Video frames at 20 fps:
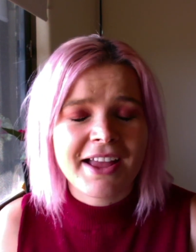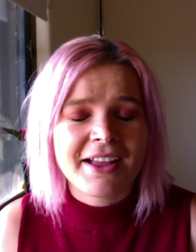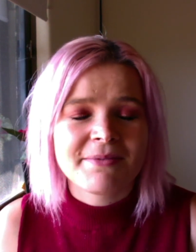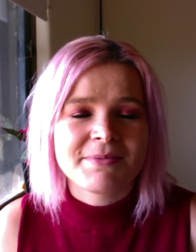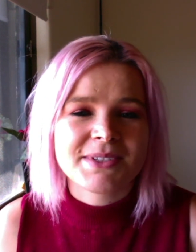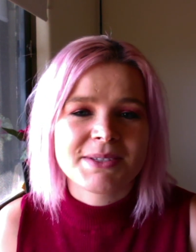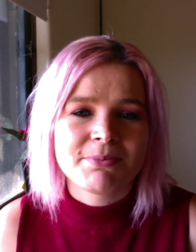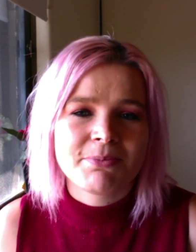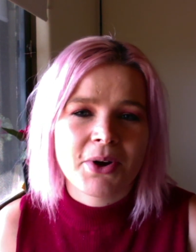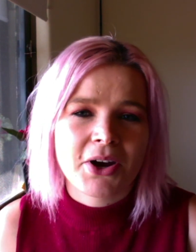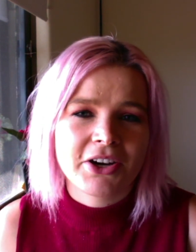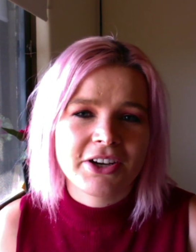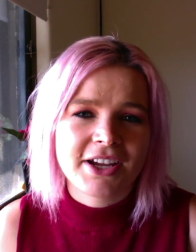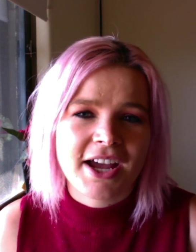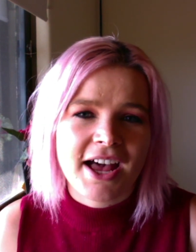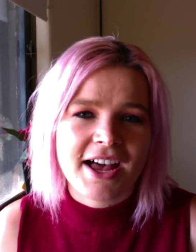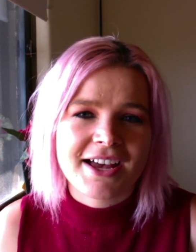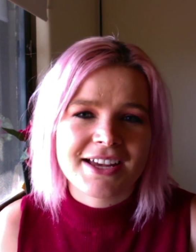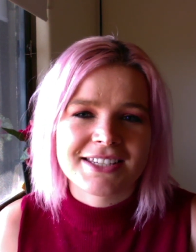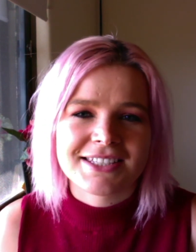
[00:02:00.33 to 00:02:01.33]
some
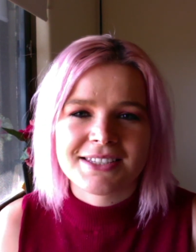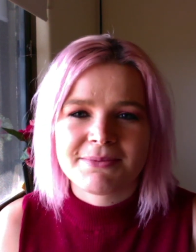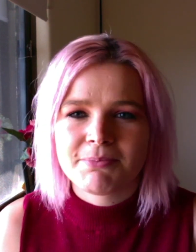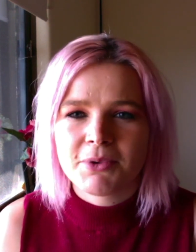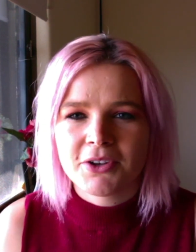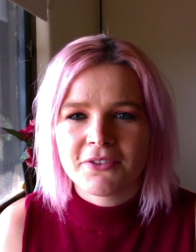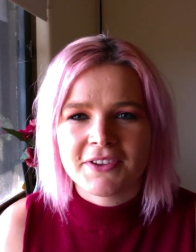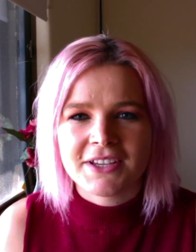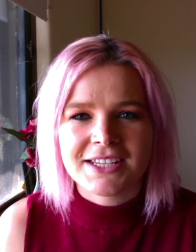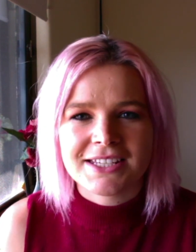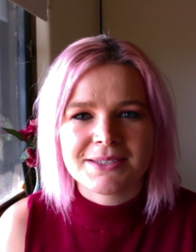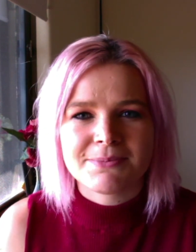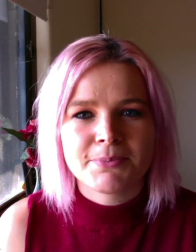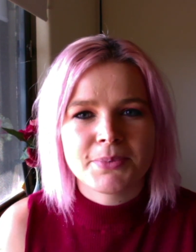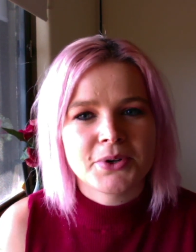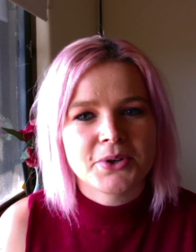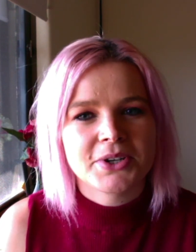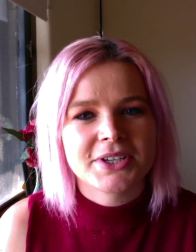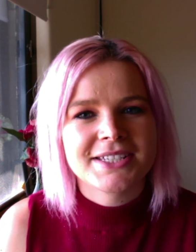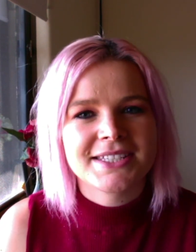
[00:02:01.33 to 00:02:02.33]
podcasts, movies,
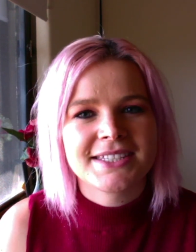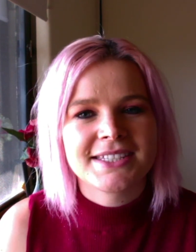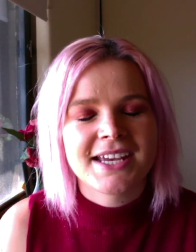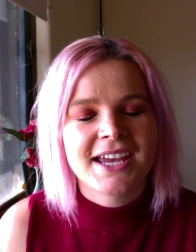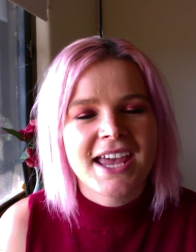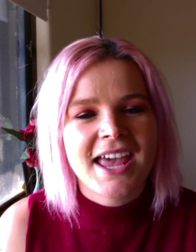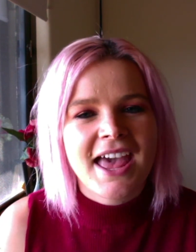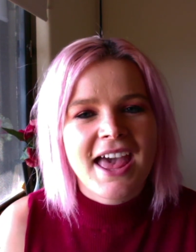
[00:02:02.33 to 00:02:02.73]
books